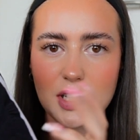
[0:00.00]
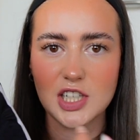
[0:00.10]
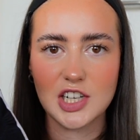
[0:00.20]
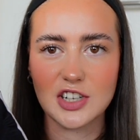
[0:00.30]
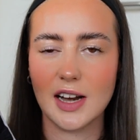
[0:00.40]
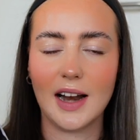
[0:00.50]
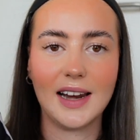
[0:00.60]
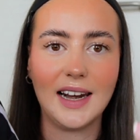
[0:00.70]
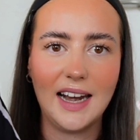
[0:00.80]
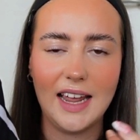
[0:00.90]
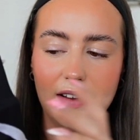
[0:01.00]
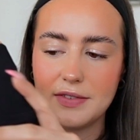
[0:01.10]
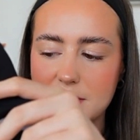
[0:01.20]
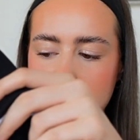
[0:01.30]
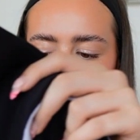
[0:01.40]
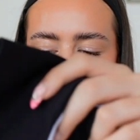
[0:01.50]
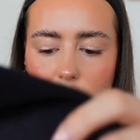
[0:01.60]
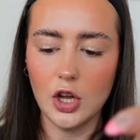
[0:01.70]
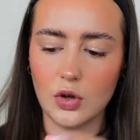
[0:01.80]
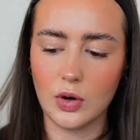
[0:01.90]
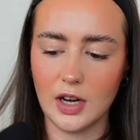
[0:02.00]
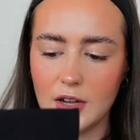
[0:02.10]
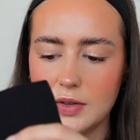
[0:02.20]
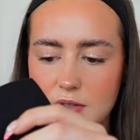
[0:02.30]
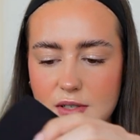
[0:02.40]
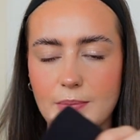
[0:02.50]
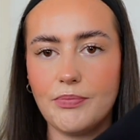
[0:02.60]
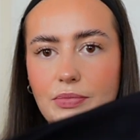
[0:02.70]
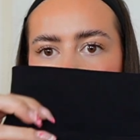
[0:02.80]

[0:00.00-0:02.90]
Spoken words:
which literally like lifts your glutes.